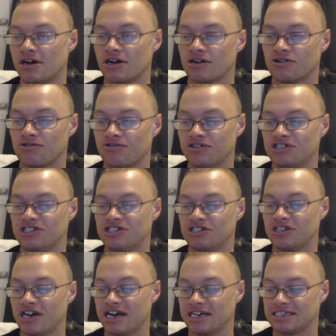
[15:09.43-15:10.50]
Christian
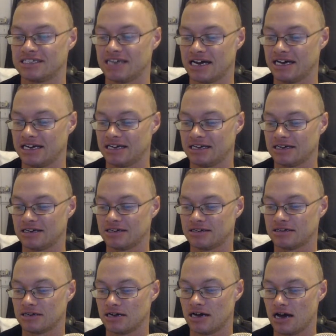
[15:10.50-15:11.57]
there saying
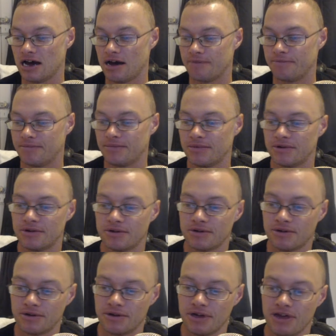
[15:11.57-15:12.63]

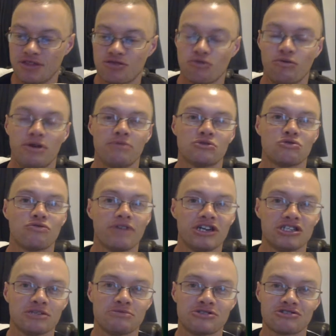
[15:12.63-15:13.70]
he thought he was already
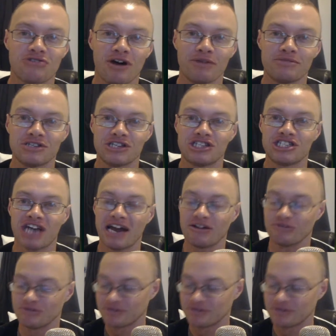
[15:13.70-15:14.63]
subscribed to the channel.